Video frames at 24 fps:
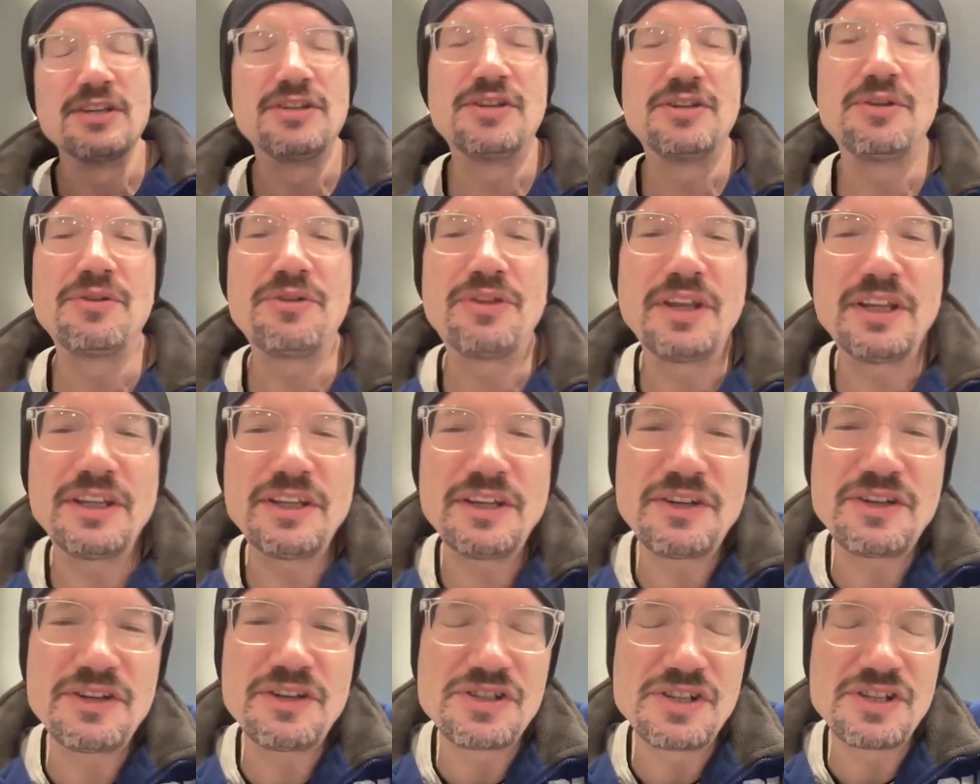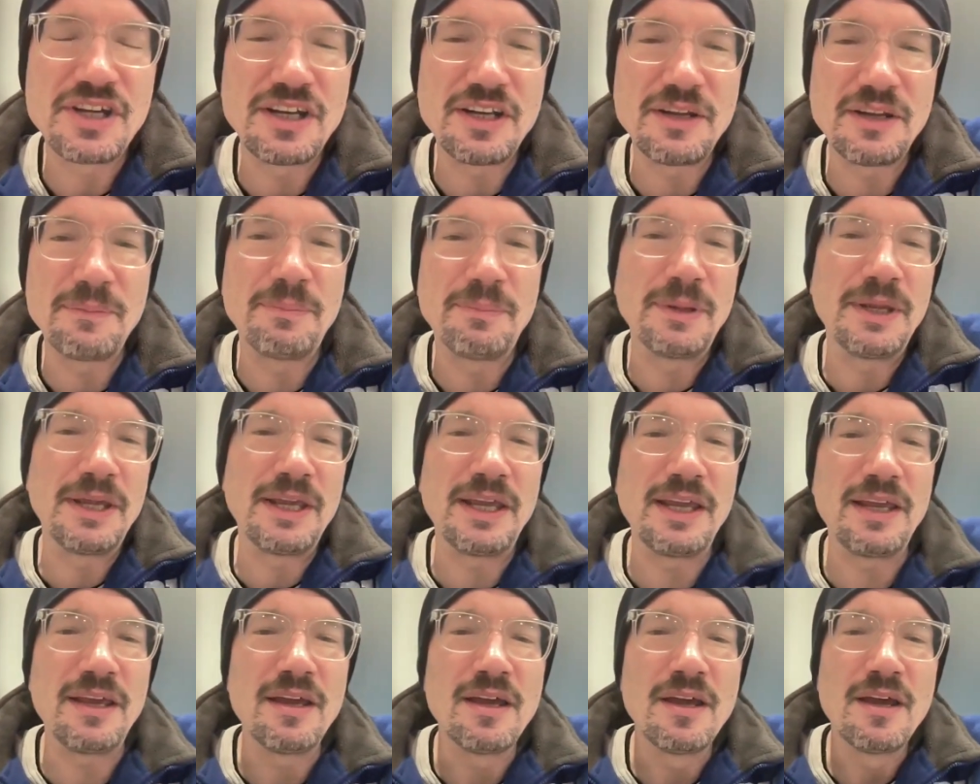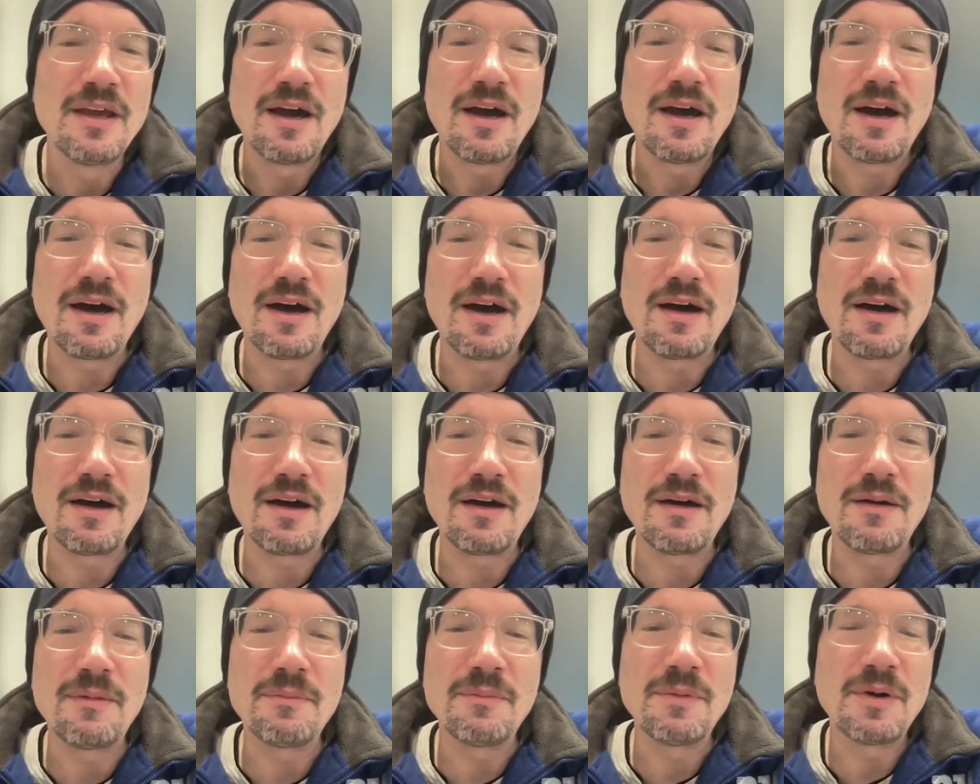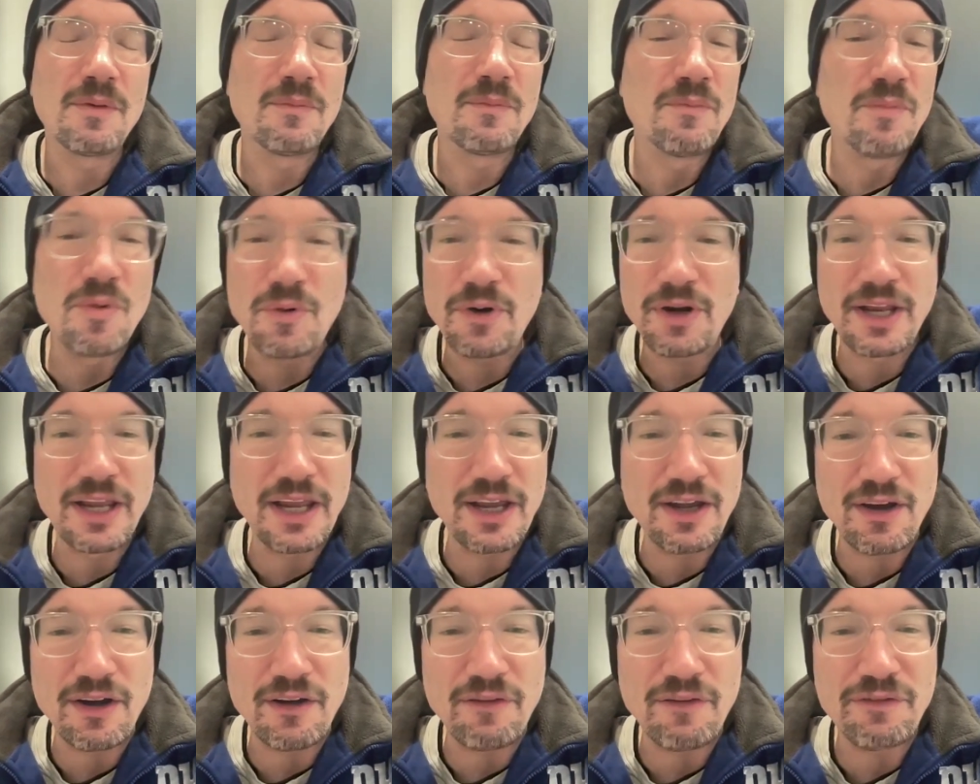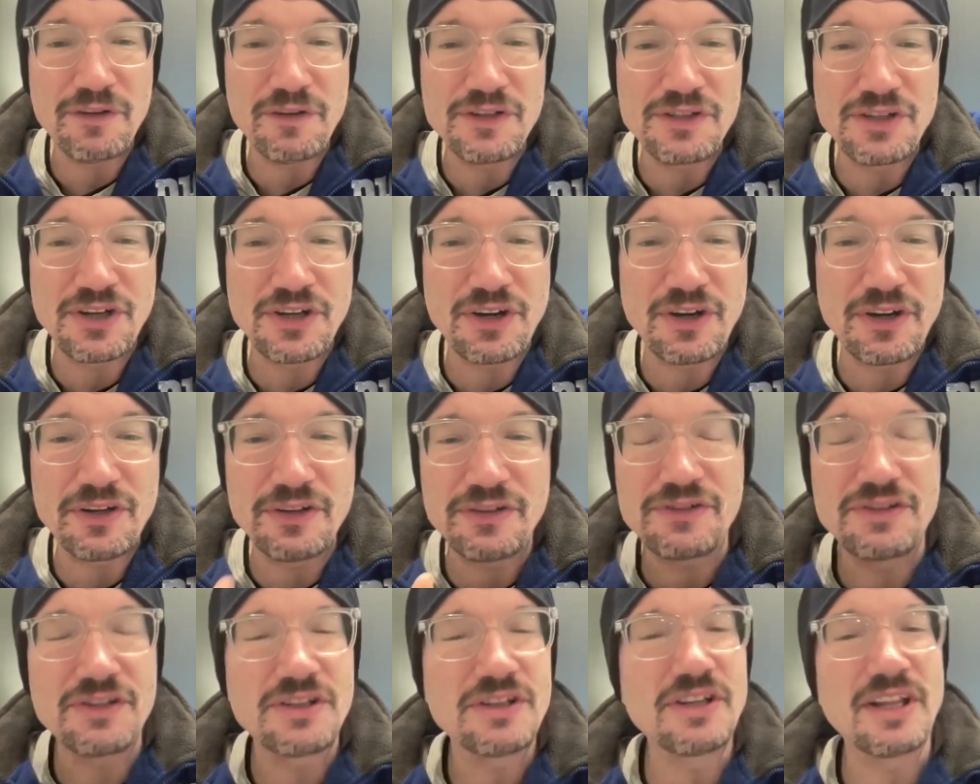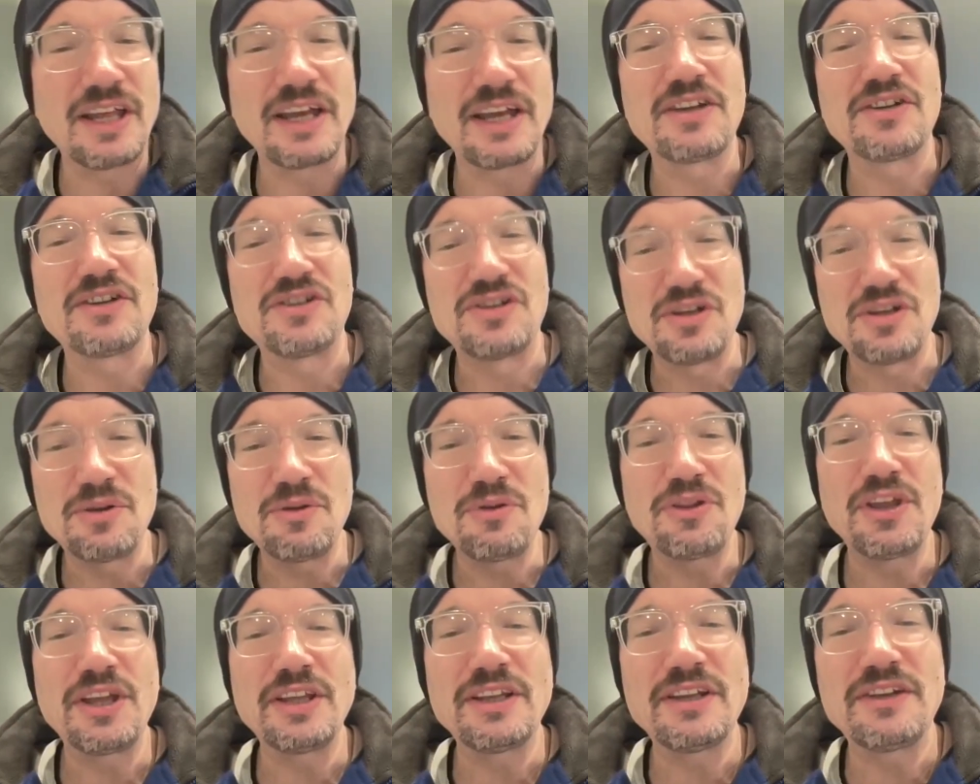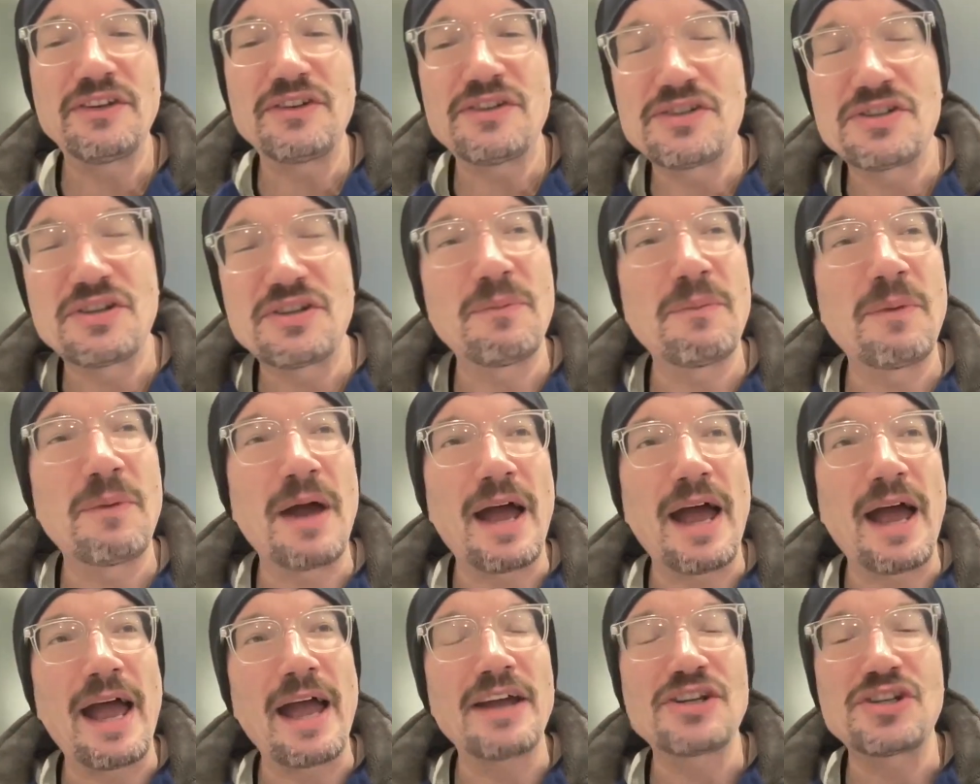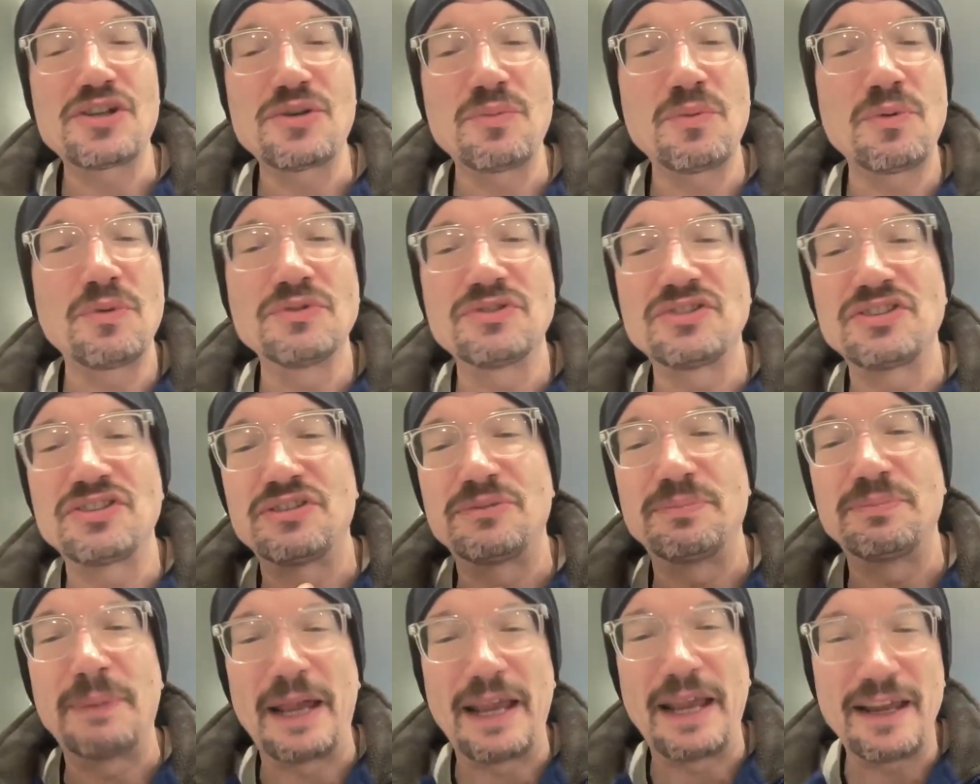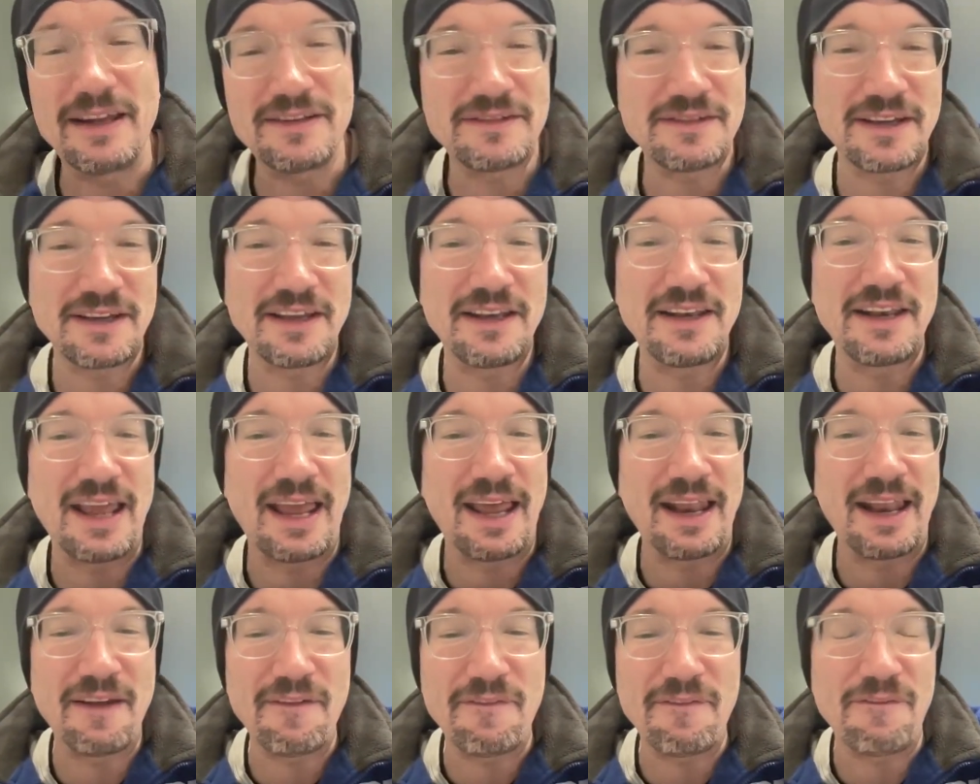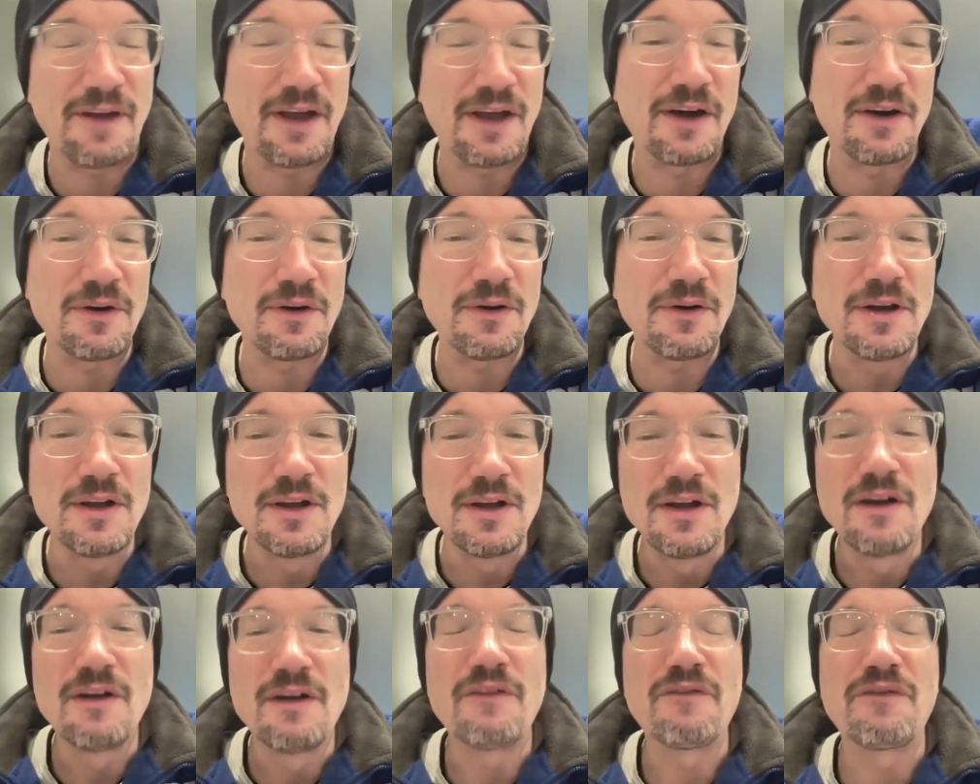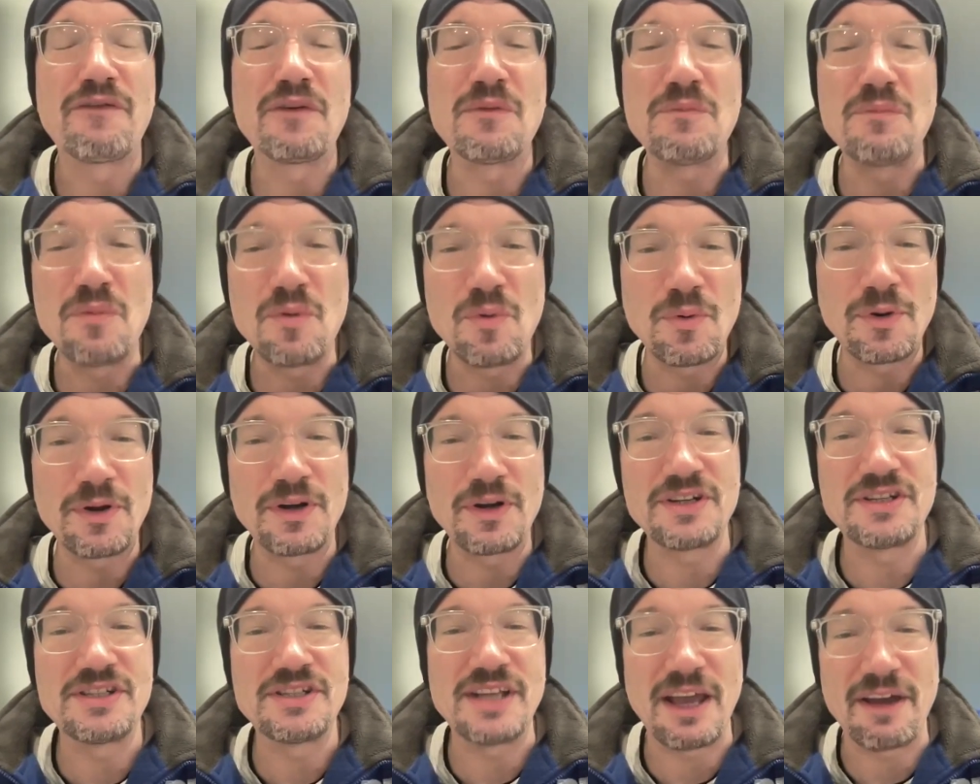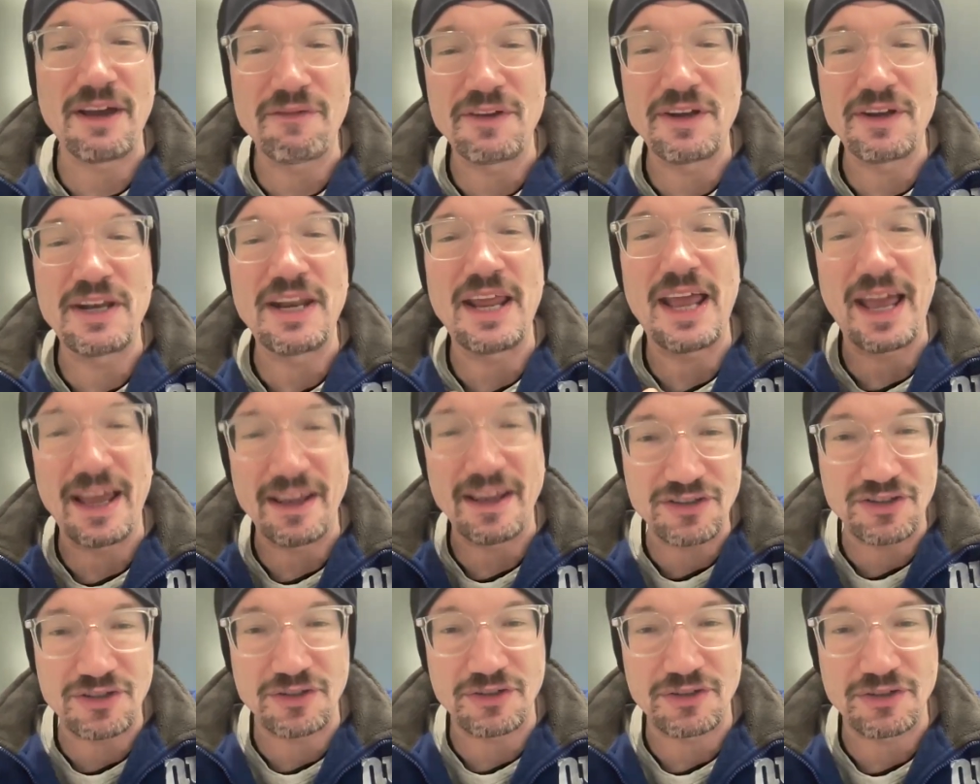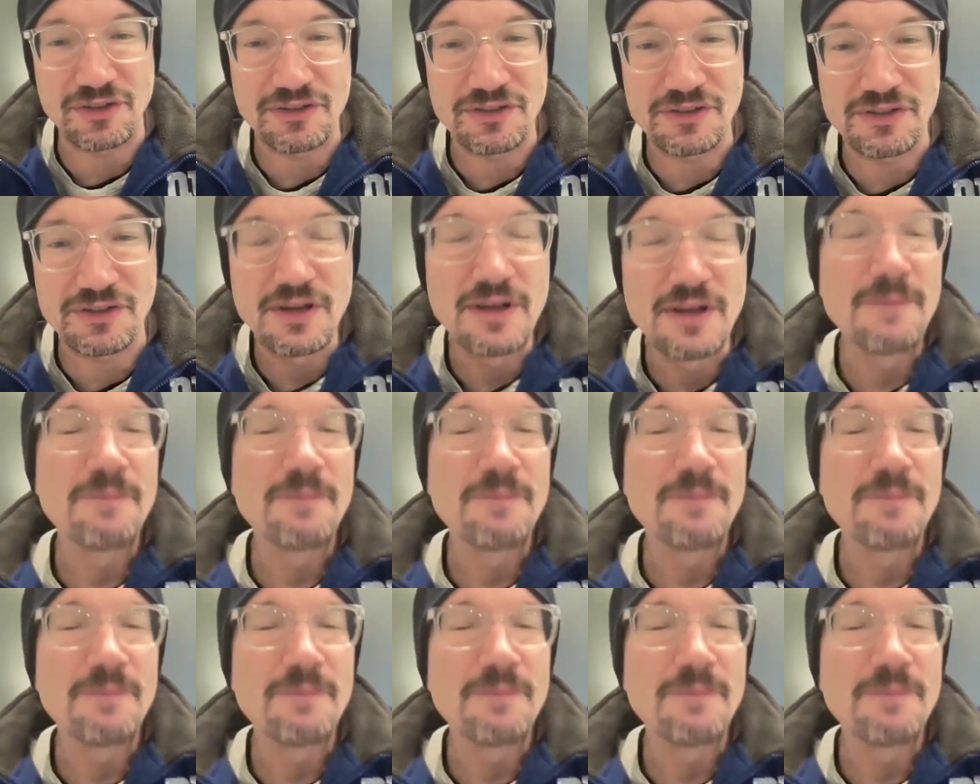Do you think that there's going to be more kickoff returns? Like, do you think that there's an actual space in NFL for more Devin Hesters?